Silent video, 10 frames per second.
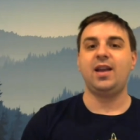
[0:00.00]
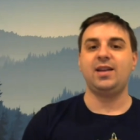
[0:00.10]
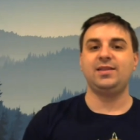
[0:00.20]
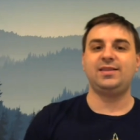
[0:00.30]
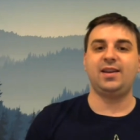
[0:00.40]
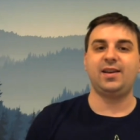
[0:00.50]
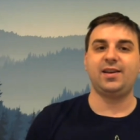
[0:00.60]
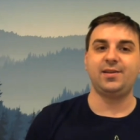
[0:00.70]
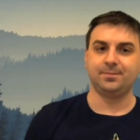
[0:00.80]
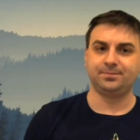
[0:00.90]
and
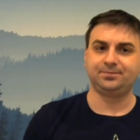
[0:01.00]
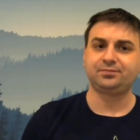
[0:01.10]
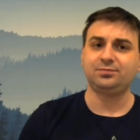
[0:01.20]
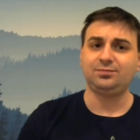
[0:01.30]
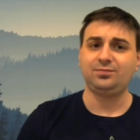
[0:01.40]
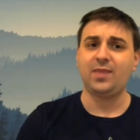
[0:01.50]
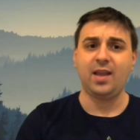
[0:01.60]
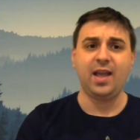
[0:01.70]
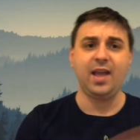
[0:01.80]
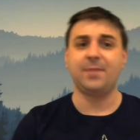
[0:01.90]
say,
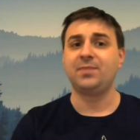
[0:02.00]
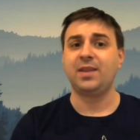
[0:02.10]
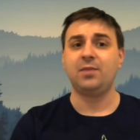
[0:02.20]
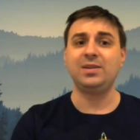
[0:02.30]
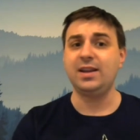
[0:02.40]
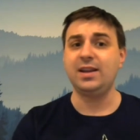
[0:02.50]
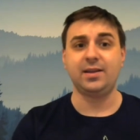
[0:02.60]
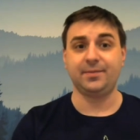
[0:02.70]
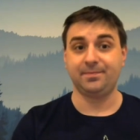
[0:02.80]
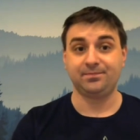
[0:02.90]
hey, we did
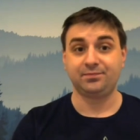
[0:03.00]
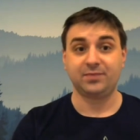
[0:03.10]
it.